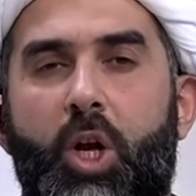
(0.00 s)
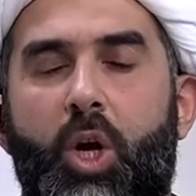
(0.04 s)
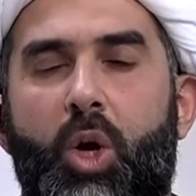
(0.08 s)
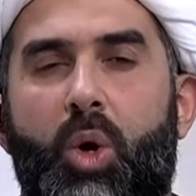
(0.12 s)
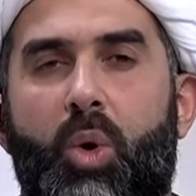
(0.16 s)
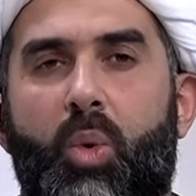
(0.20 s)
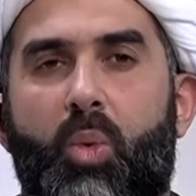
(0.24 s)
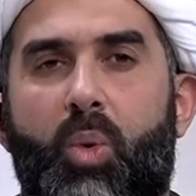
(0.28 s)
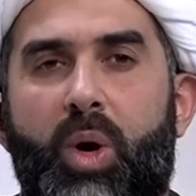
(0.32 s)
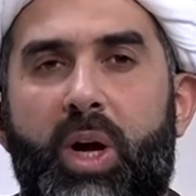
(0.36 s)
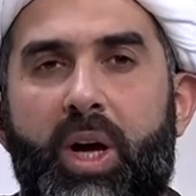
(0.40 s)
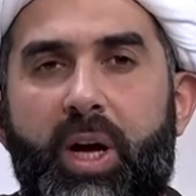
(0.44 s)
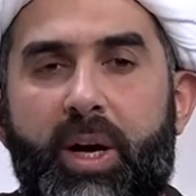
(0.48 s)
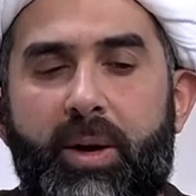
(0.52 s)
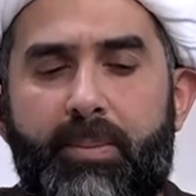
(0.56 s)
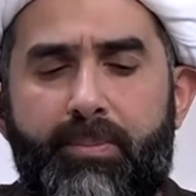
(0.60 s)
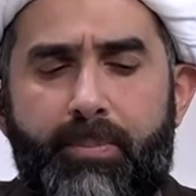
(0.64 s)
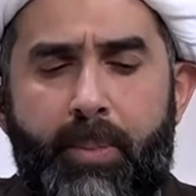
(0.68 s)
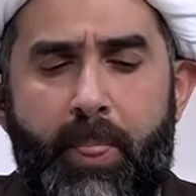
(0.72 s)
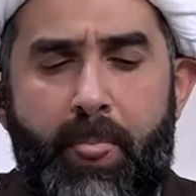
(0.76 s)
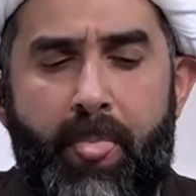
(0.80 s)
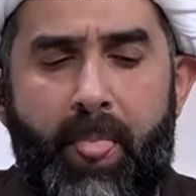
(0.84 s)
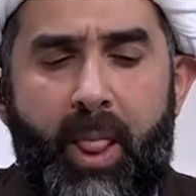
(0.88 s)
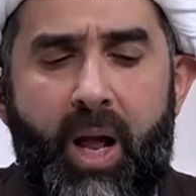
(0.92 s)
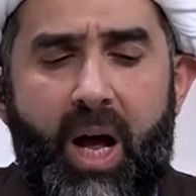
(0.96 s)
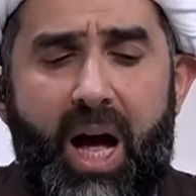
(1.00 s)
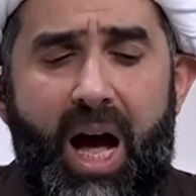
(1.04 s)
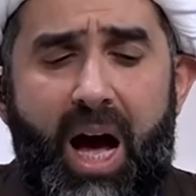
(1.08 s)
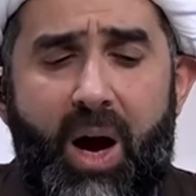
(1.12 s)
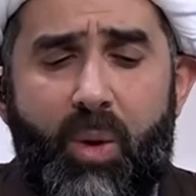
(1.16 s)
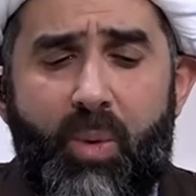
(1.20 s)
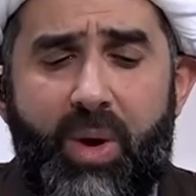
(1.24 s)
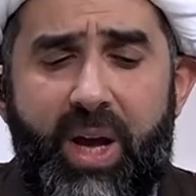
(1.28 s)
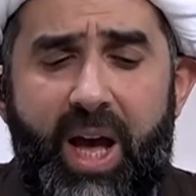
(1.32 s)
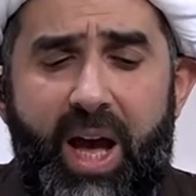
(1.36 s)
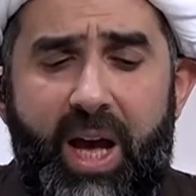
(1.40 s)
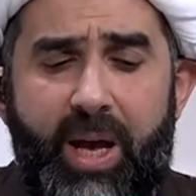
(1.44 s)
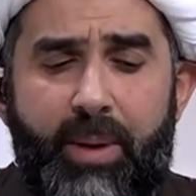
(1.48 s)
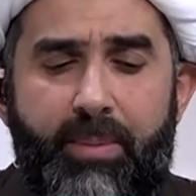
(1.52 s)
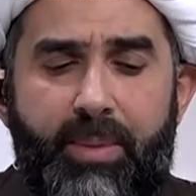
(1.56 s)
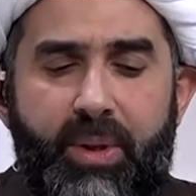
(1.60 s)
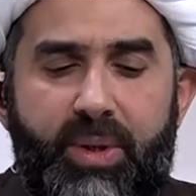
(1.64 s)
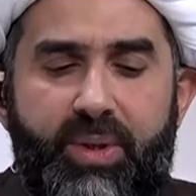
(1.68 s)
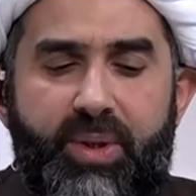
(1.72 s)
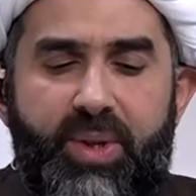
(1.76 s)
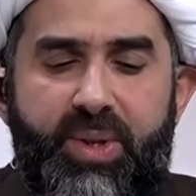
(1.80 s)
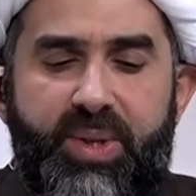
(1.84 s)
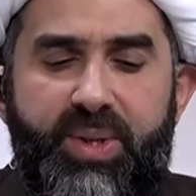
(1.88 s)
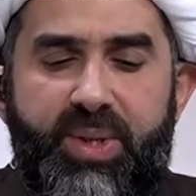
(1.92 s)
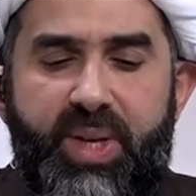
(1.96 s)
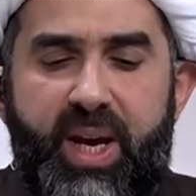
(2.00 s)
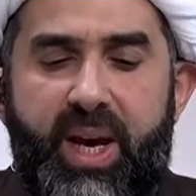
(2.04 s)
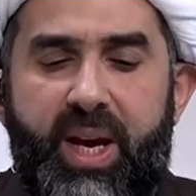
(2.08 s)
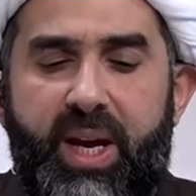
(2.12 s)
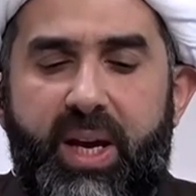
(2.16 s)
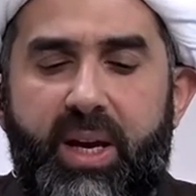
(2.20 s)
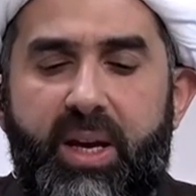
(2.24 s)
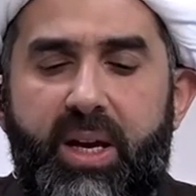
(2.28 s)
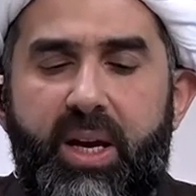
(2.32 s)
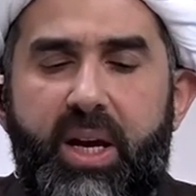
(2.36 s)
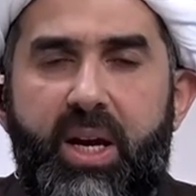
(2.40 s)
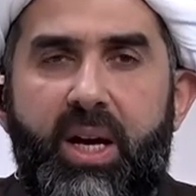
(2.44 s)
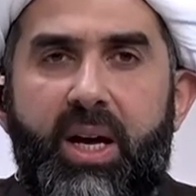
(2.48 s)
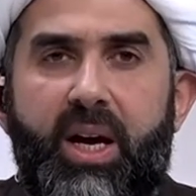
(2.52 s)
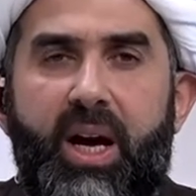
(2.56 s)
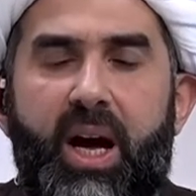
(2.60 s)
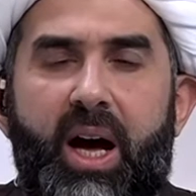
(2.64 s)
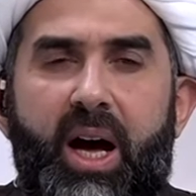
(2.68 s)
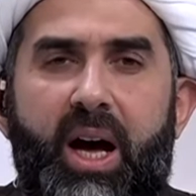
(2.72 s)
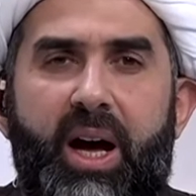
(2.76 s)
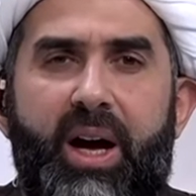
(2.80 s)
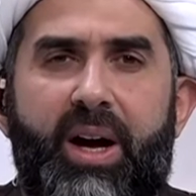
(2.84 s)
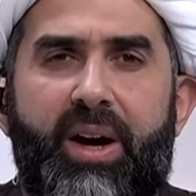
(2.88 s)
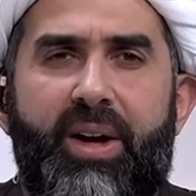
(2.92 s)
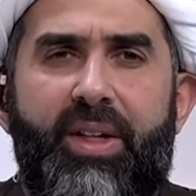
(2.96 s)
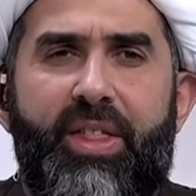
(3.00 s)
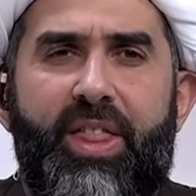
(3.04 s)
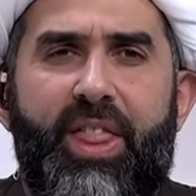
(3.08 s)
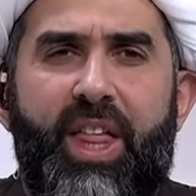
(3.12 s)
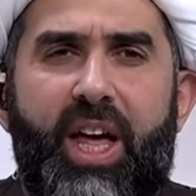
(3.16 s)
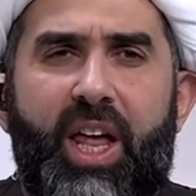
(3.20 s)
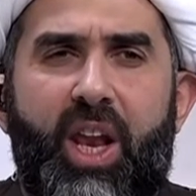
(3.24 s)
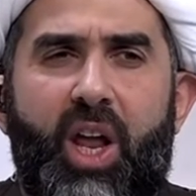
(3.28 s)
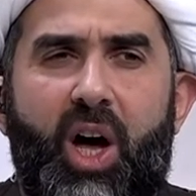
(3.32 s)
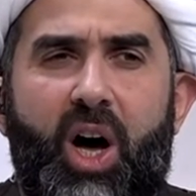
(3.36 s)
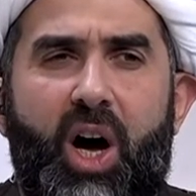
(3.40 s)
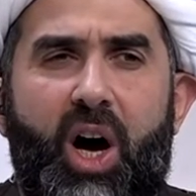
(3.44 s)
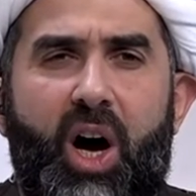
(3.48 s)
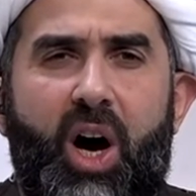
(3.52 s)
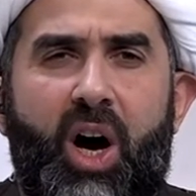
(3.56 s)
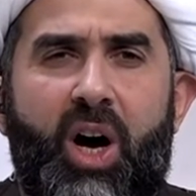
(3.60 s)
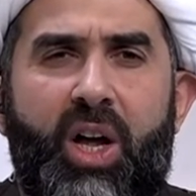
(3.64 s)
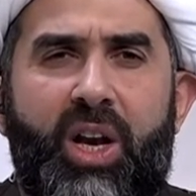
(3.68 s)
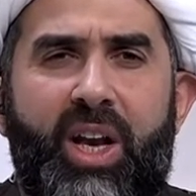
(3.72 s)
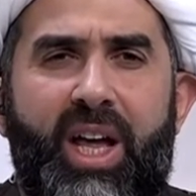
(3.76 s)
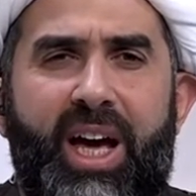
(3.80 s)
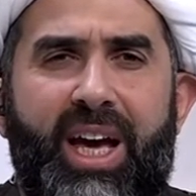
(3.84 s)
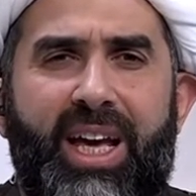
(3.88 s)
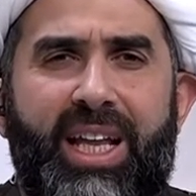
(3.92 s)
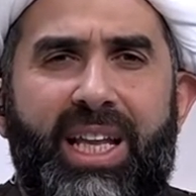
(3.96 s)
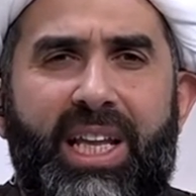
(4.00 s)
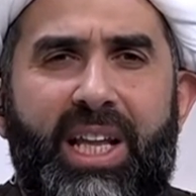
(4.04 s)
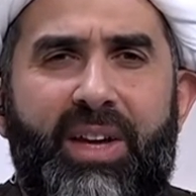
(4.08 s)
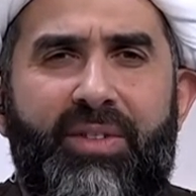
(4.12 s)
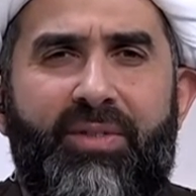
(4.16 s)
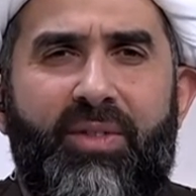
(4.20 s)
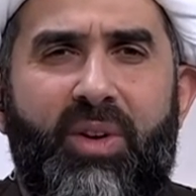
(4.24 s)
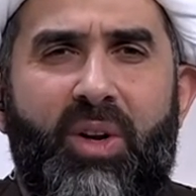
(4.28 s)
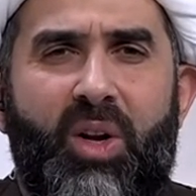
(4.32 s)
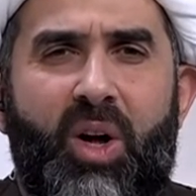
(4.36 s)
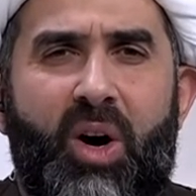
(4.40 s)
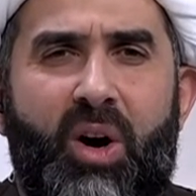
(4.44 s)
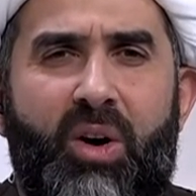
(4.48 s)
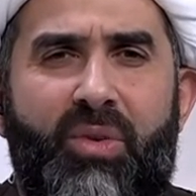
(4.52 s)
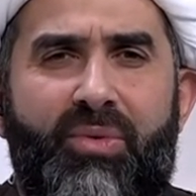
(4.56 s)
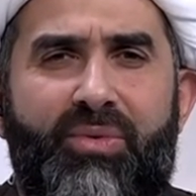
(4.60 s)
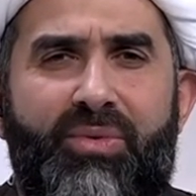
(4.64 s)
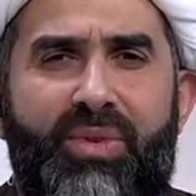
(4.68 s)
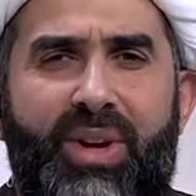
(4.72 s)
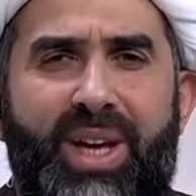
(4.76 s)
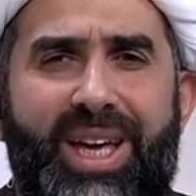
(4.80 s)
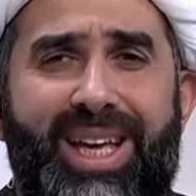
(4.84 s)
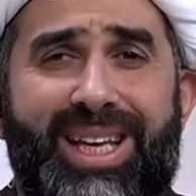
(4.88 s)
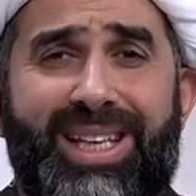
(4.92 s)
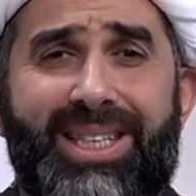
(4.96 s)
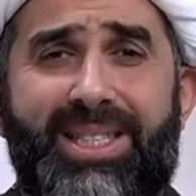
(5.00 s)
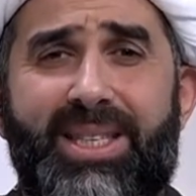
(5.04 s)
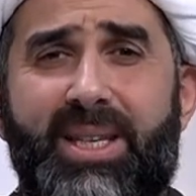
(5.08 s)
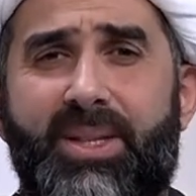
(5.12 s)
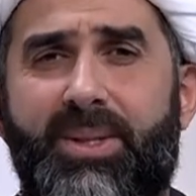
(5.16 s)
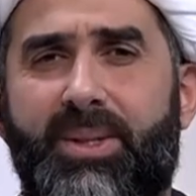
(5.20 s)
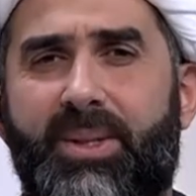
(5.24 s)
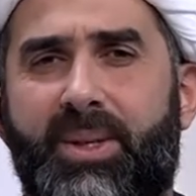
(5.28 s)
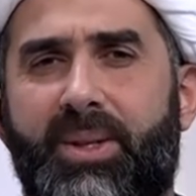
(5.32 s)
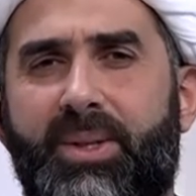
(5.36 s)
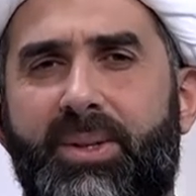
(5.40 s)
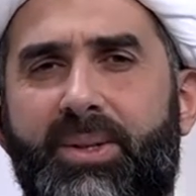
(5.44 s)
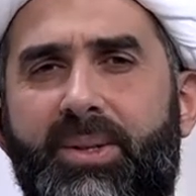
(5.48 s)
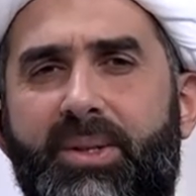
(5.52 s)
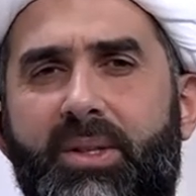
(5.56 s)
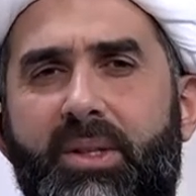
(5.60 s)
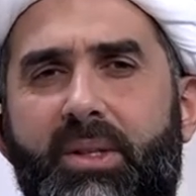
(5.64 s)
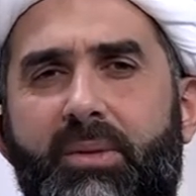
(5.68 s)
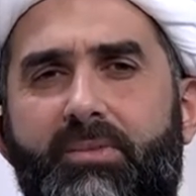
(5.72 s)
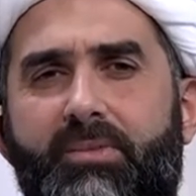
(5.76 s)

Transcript: where are we able to say uh, that on a level of existence